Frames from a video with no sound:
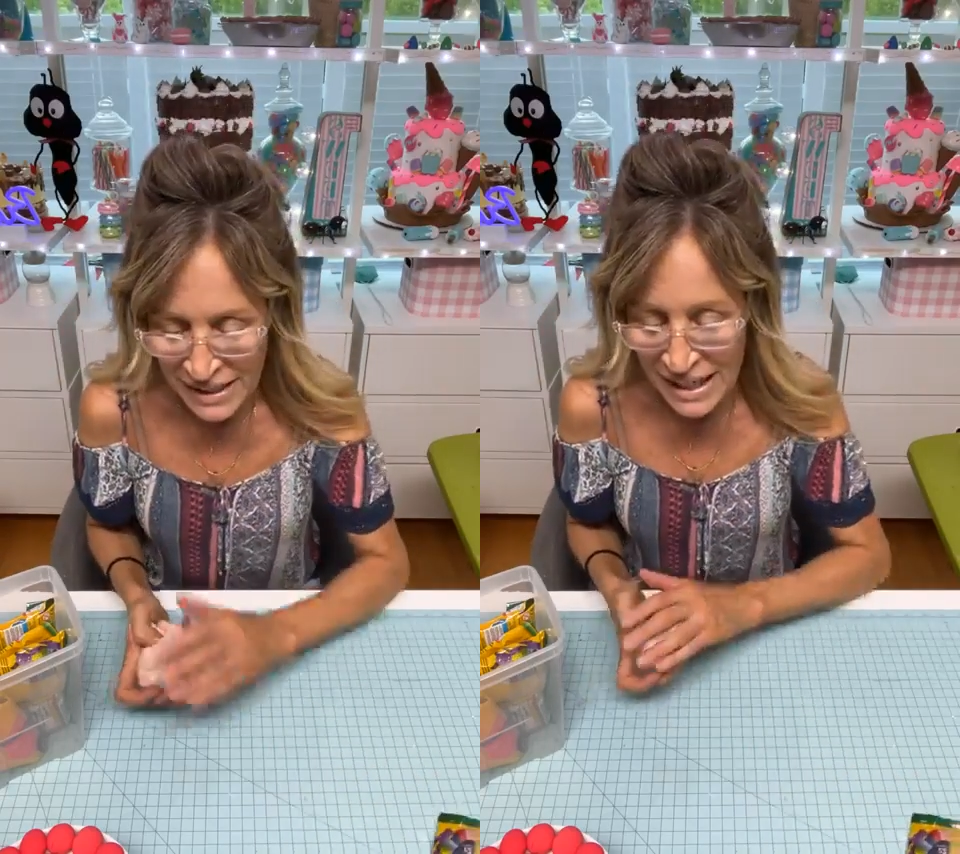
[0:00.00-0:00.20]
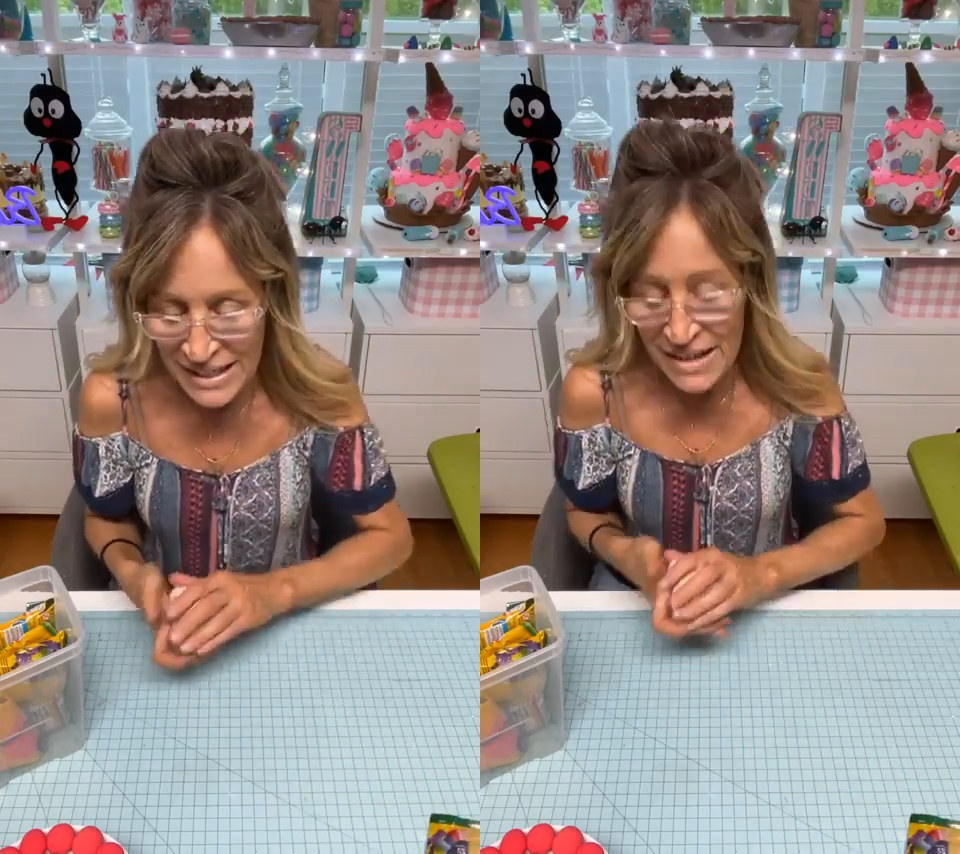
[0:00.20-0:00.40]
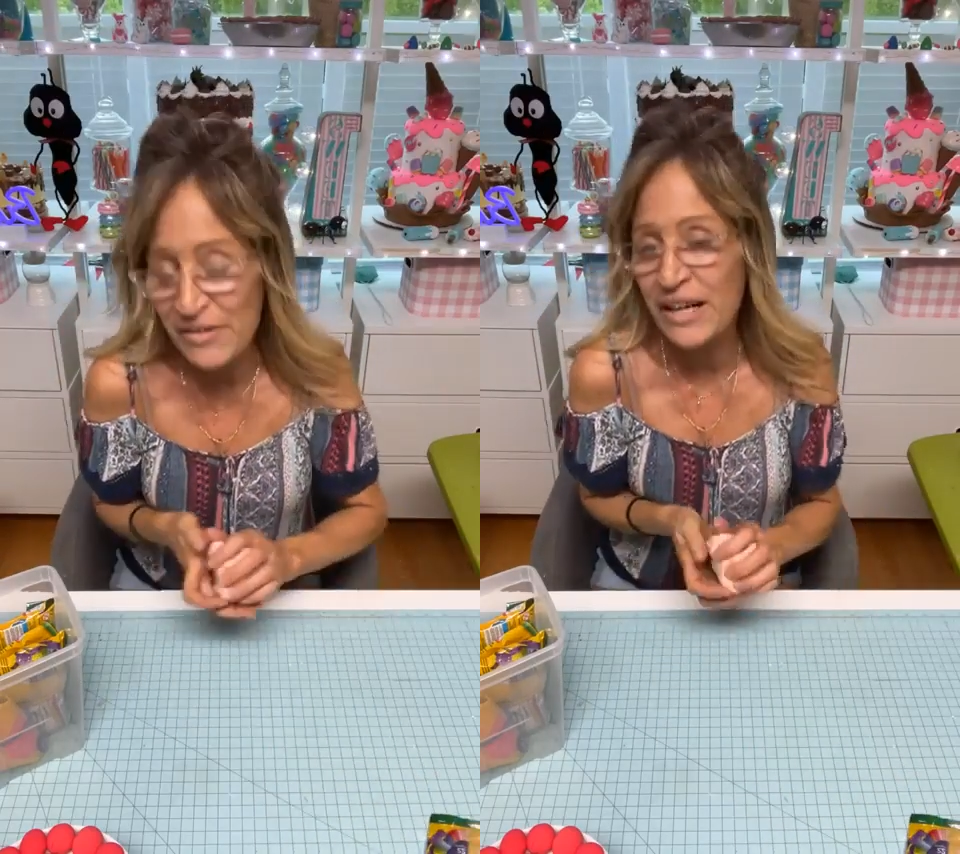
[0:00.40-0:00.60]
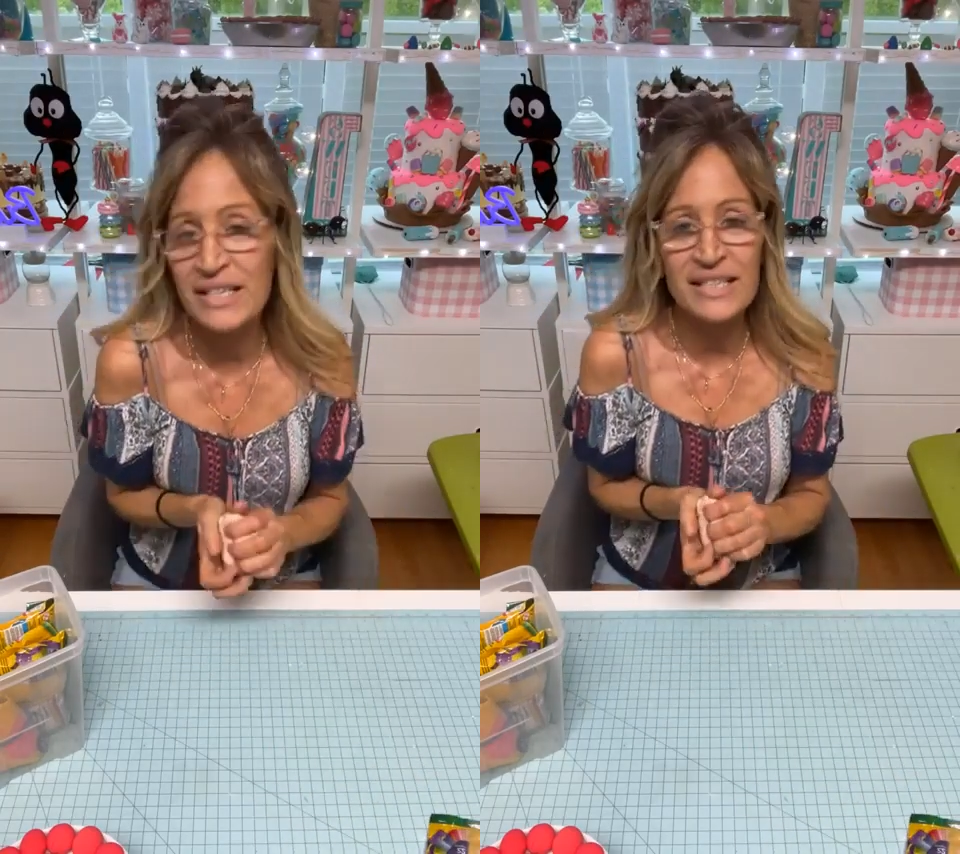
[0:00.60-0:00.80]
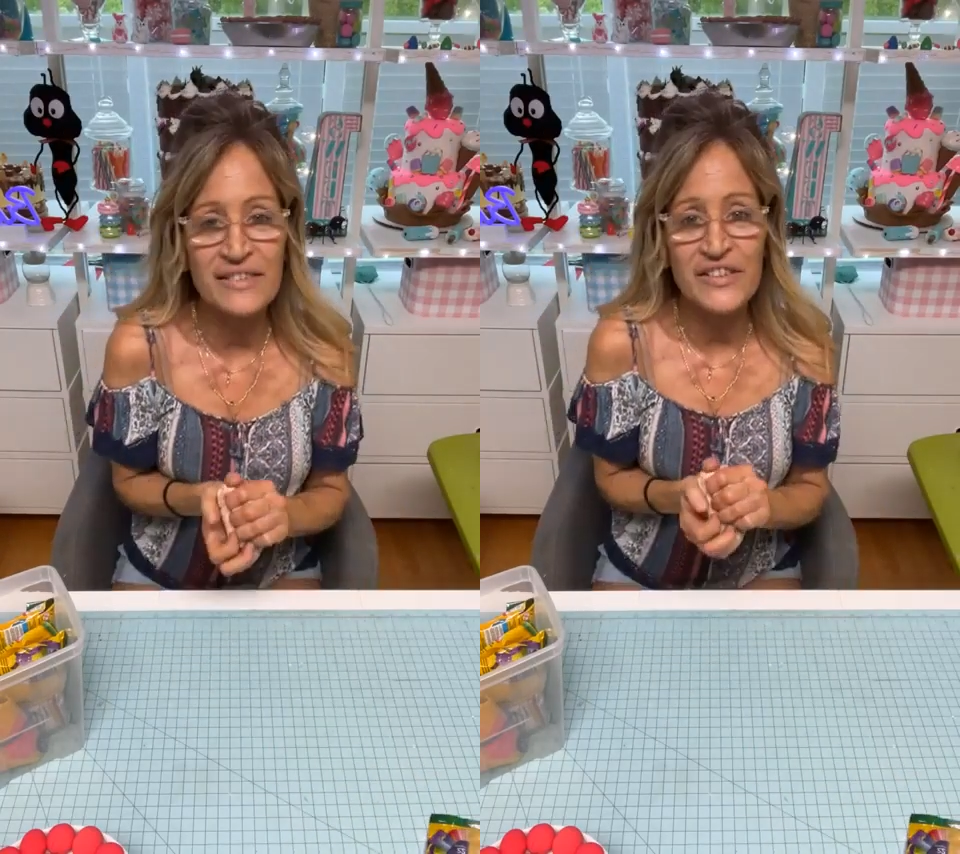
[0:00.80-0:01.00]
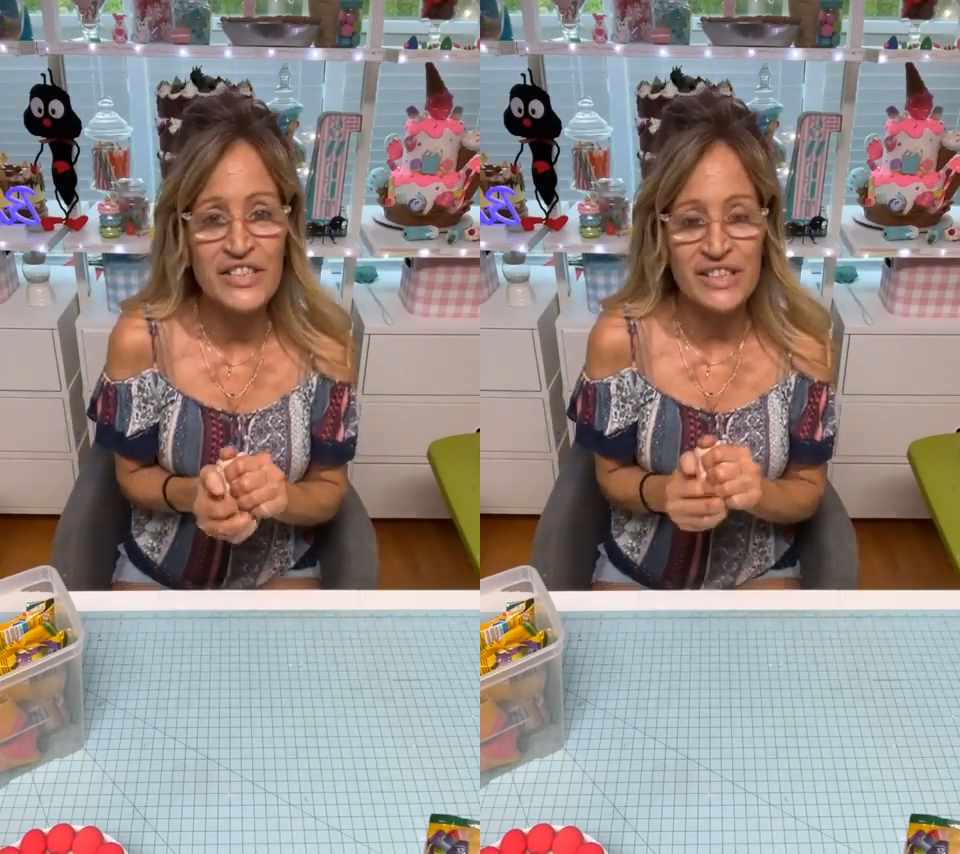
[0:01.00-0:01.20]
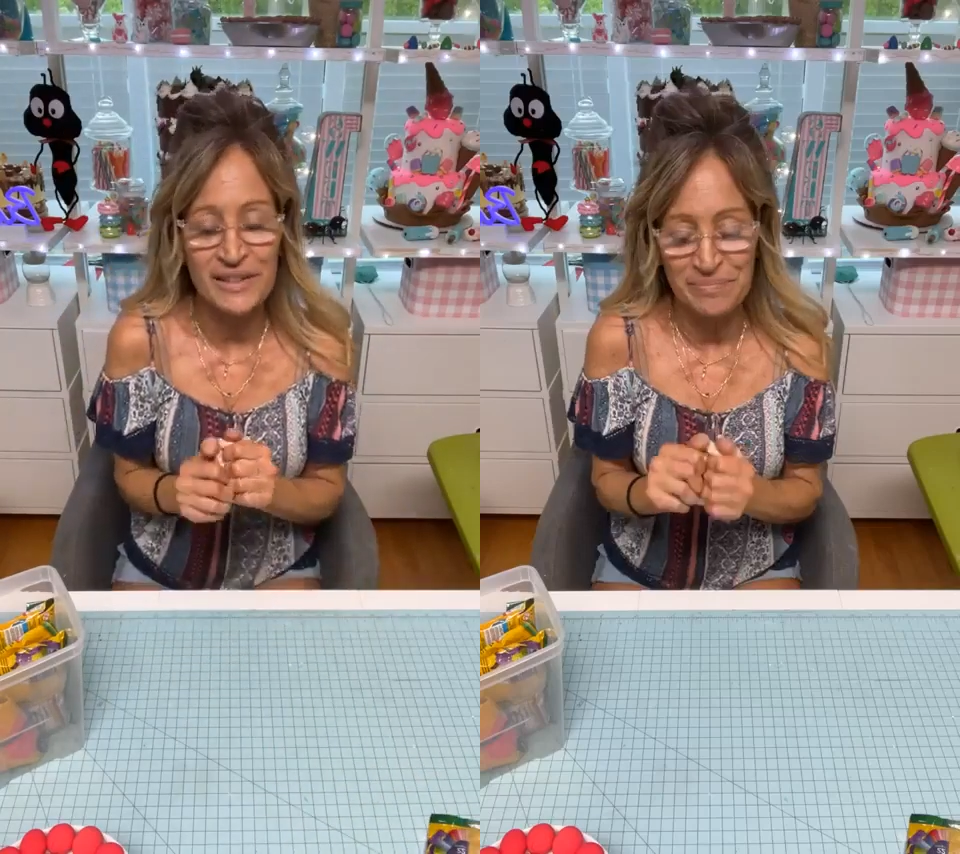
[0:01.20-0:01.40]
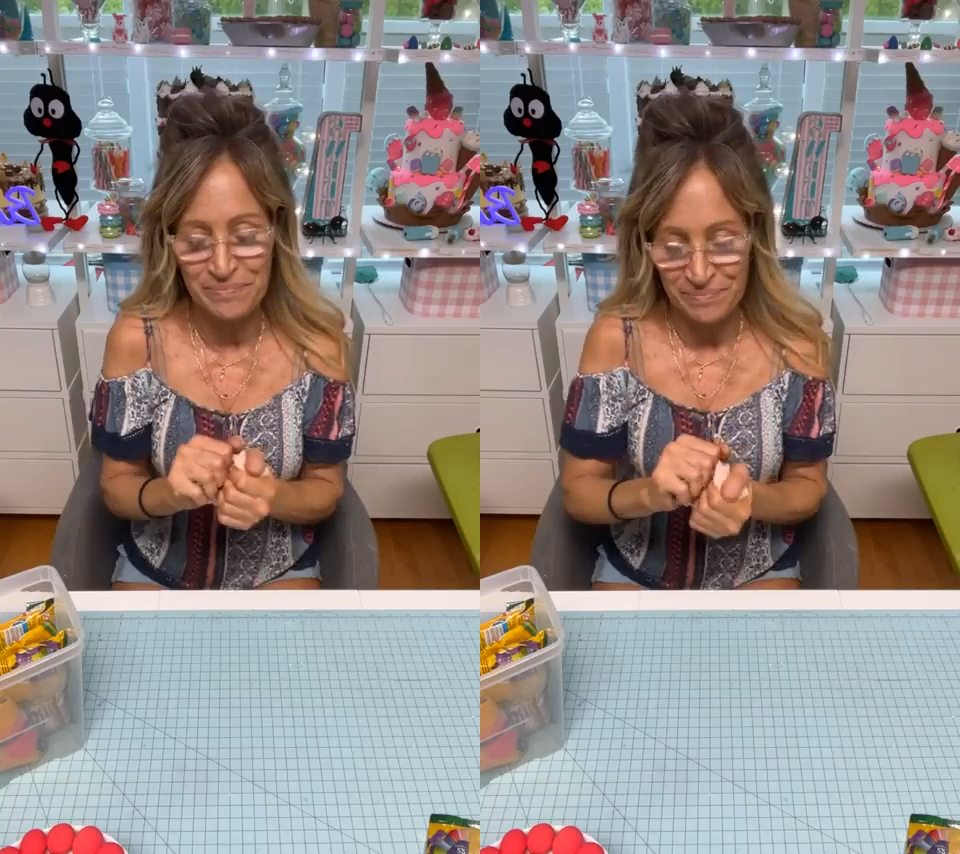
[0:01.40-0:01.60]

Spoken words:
I never got to see a fish in it.